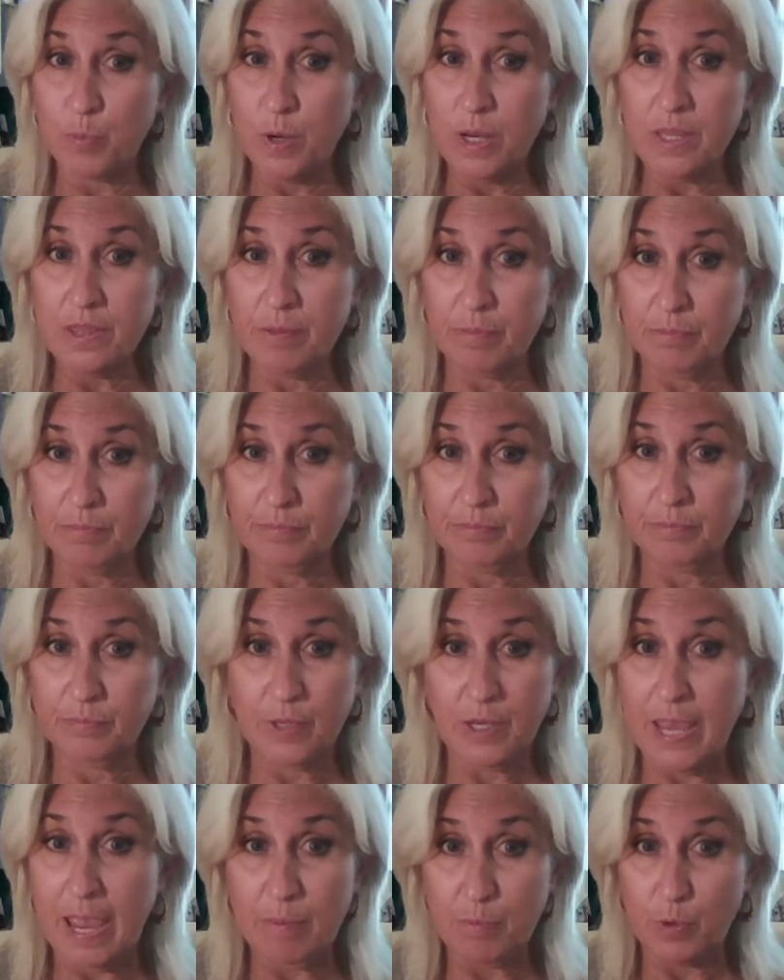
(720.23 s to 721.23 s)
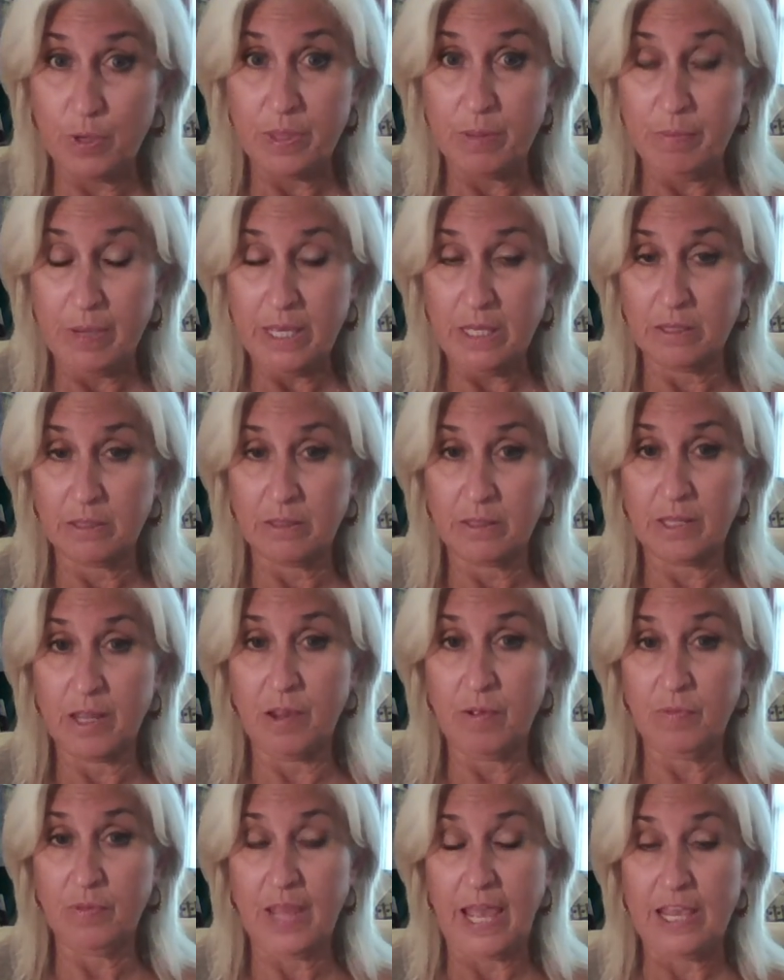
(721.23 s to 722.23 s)
breathe them. You can't breathe them in.
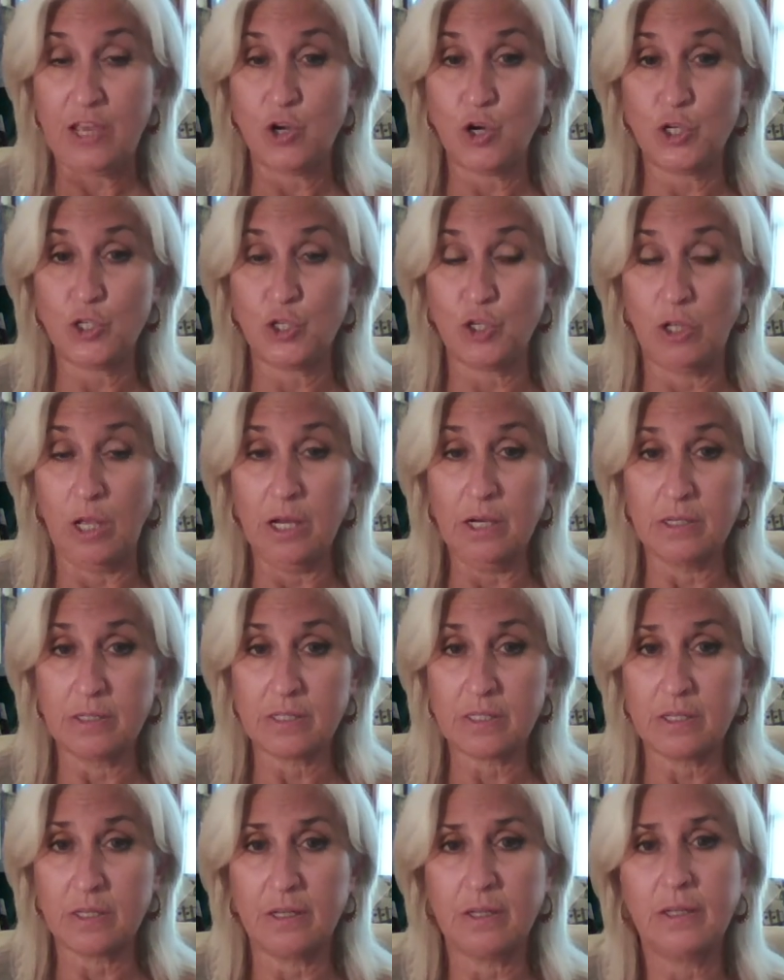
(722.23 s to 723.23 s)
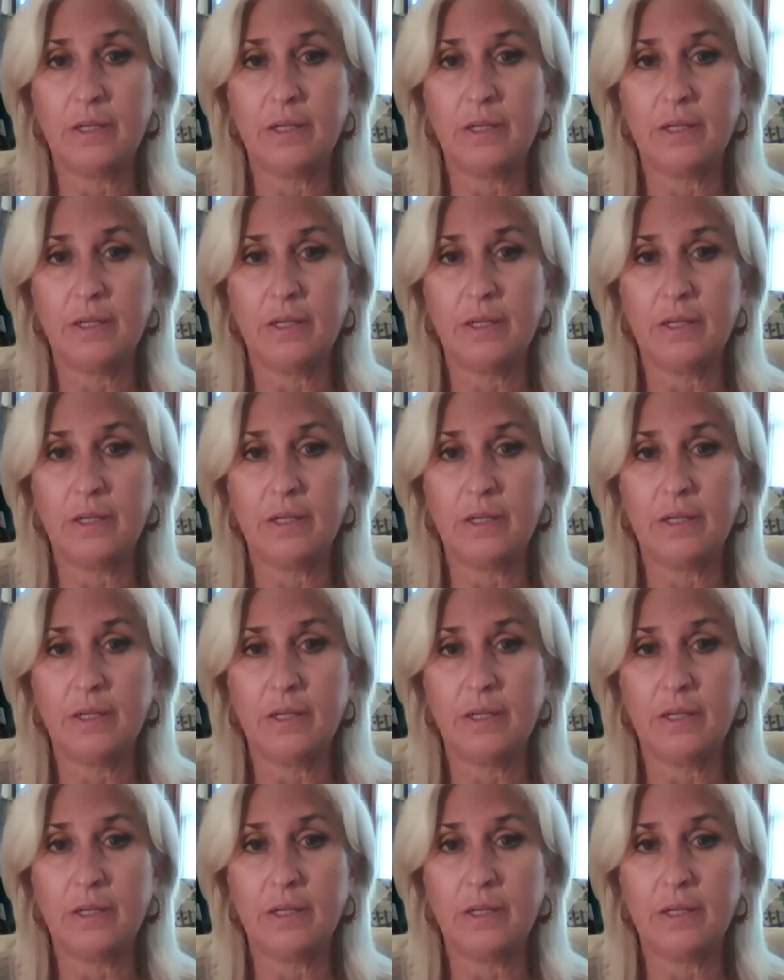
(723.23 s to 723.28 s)
They can hurt your lungs.